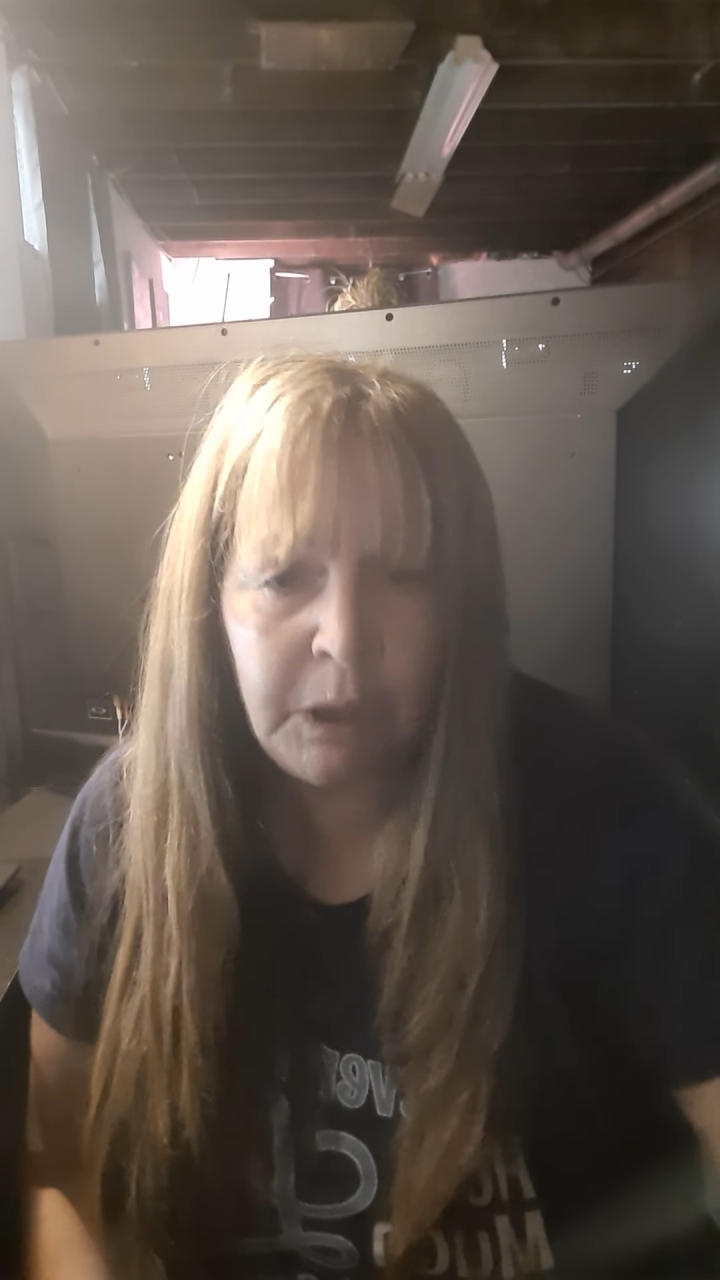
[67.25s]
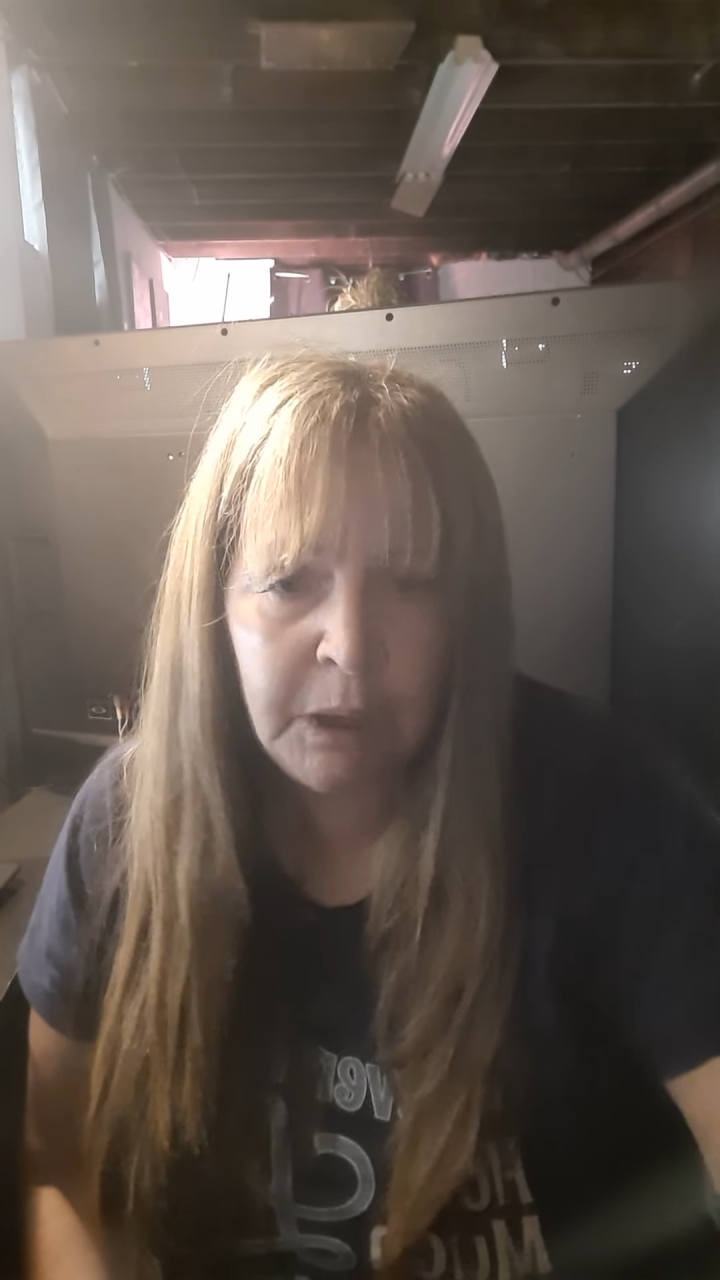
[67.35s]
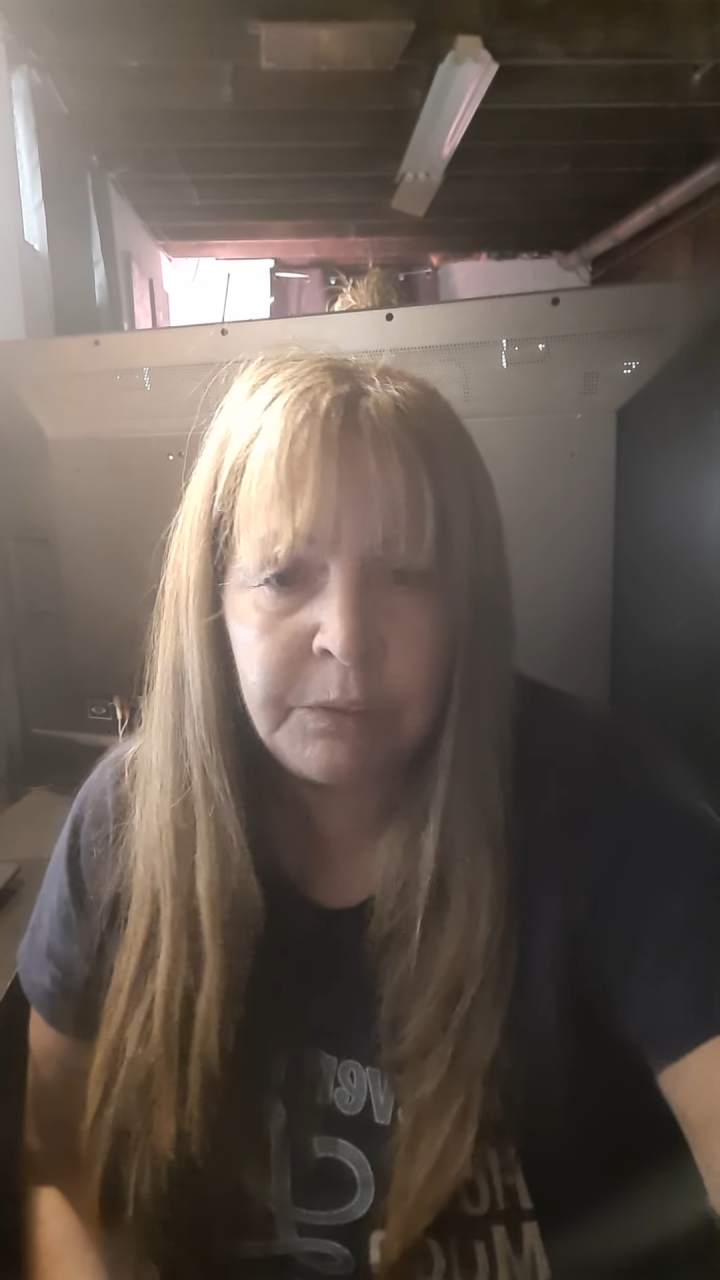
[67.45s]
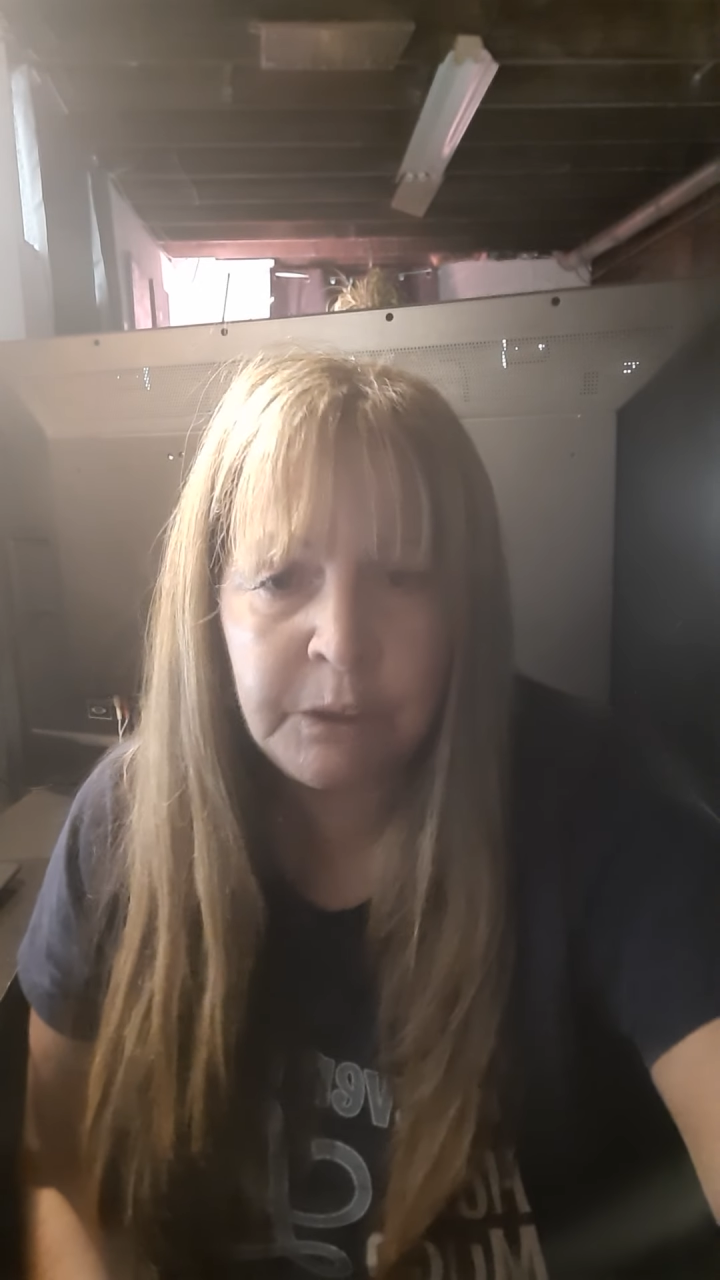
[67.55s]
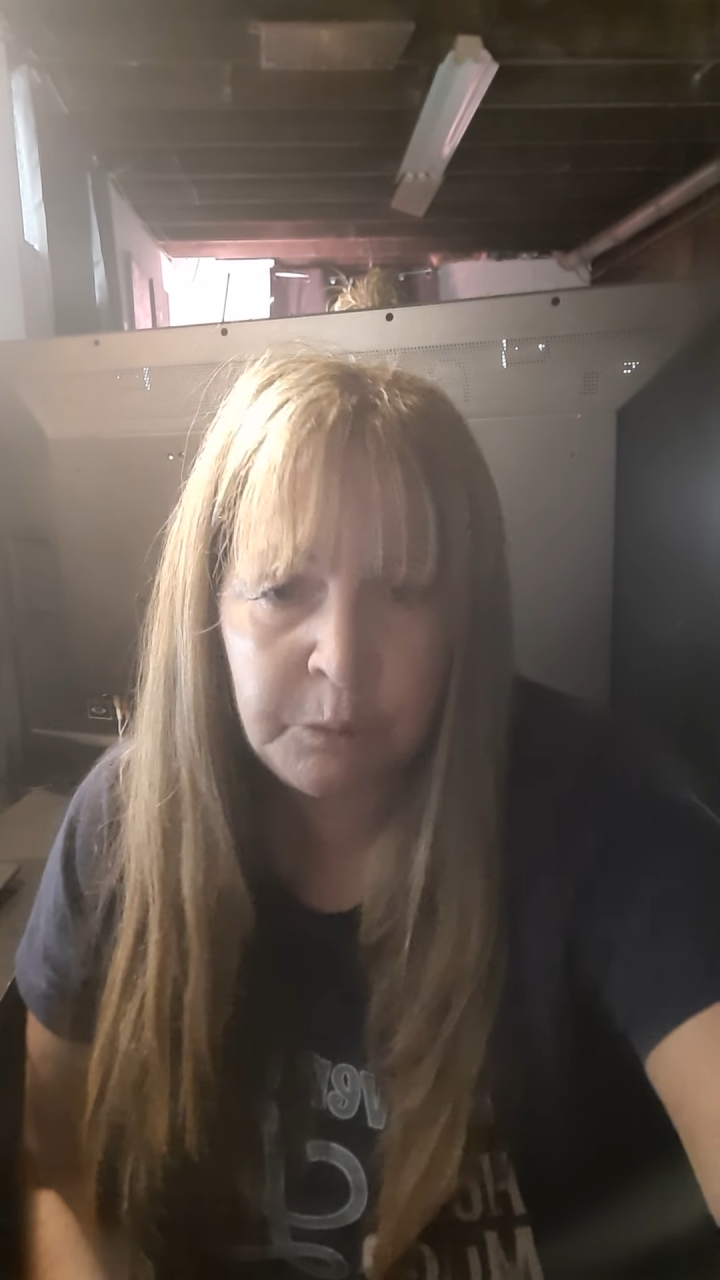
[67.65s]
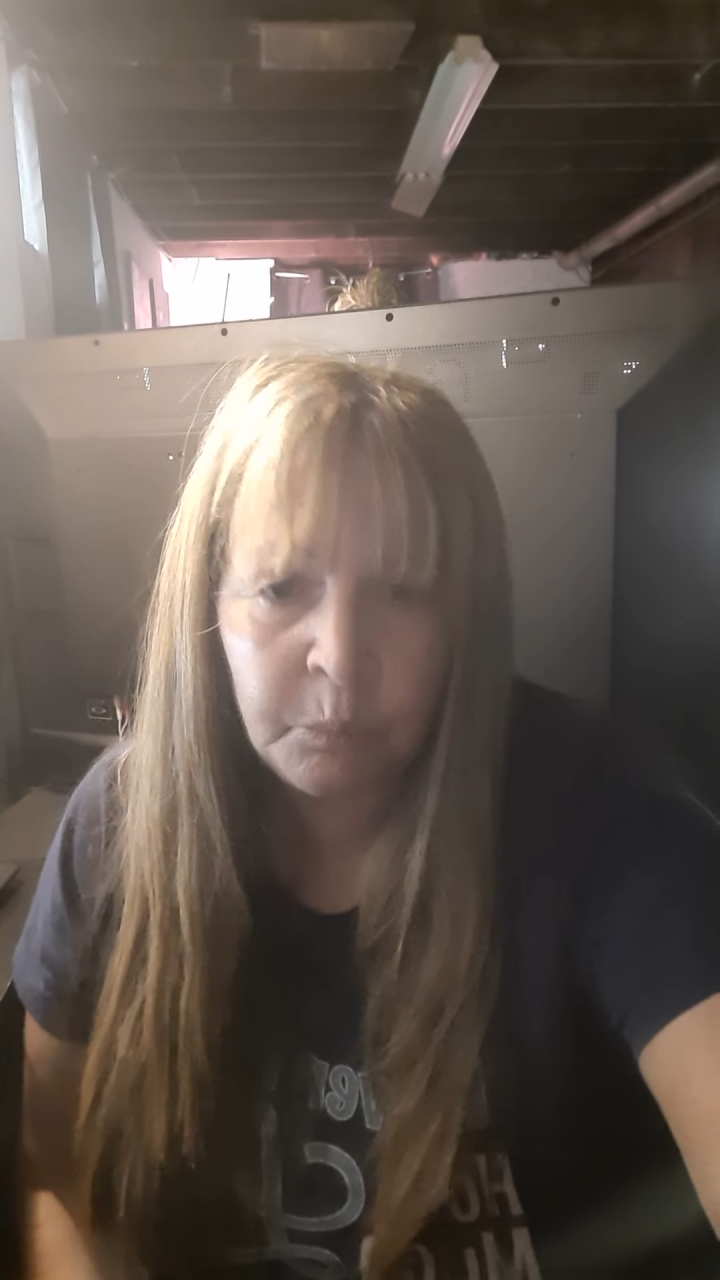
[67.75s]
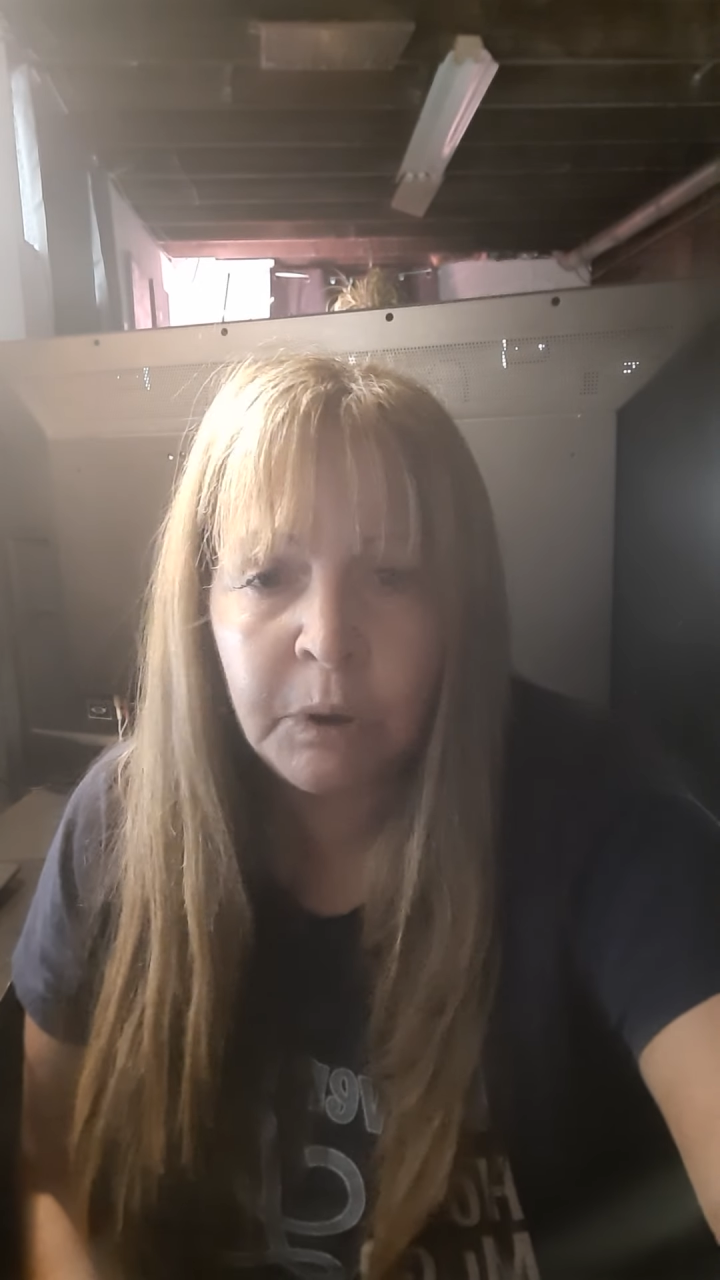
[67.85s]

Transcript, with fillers: And then